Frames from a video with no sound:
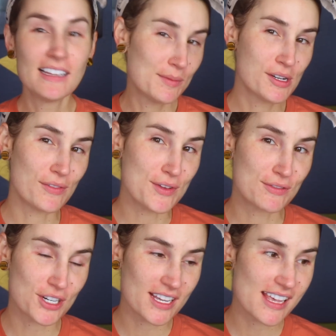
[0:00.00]
Let me know if
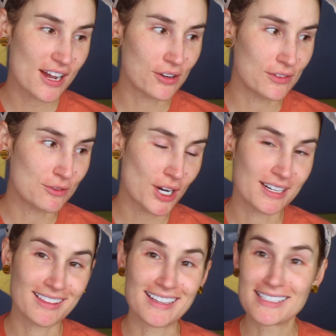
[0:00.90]
you've tried that or if you've tried
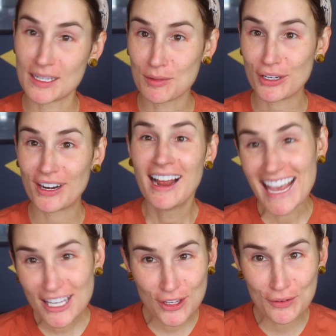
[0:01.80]
anything similar.
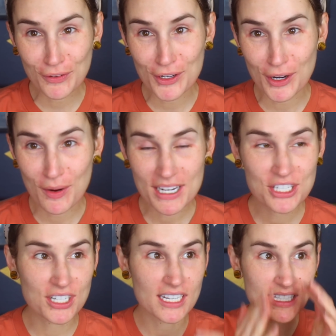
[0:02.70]
Thank you for your
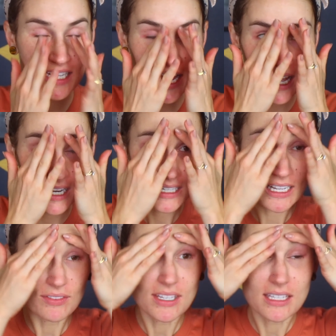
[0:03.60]
questions, and
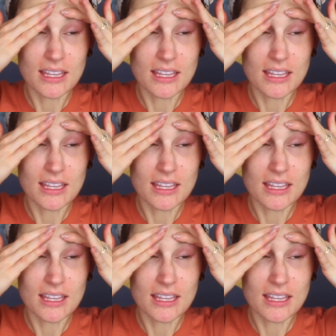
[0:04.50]
give this a